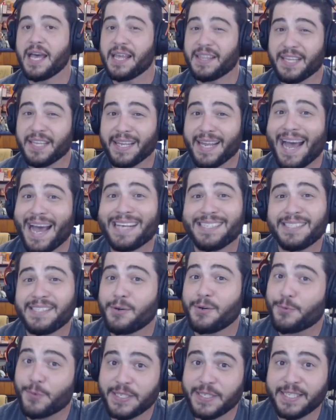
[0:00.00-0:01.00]
The last
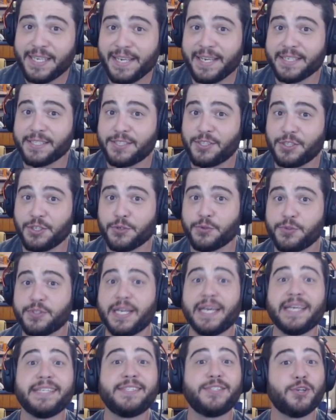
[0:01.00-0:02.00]
and riskiest use
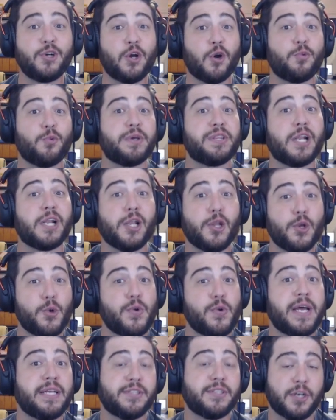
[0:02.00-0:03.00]
is to go with a
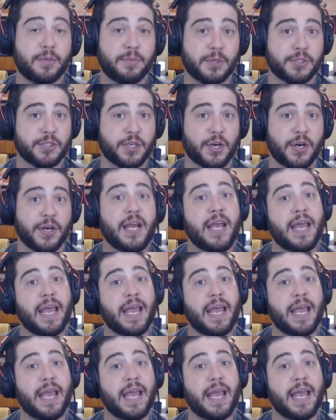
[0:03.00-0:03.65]
Luna double turn.